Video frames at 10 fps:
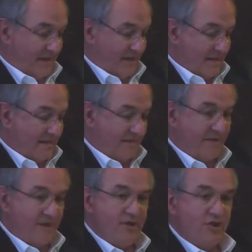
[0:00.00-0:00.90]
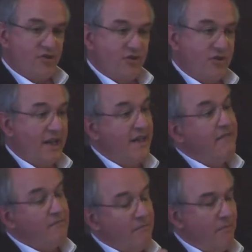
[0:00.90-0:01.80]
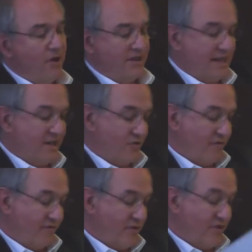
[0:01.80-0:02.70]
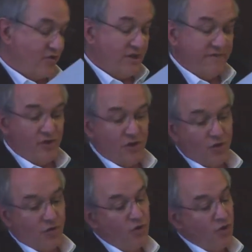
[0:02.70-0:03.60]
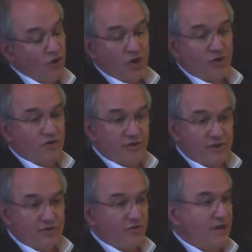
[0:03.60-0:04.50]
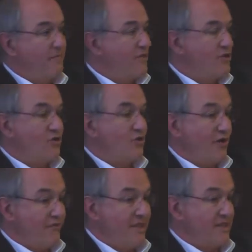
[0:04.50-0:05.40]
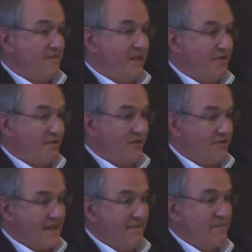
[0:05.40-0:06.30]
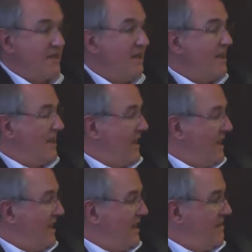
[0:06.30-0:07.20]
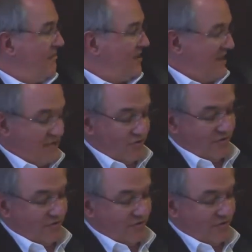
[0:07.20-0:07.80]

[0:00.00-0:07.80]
yes, federation and multinational federation, even though you've understood I'm not so convinced by the concept, multinational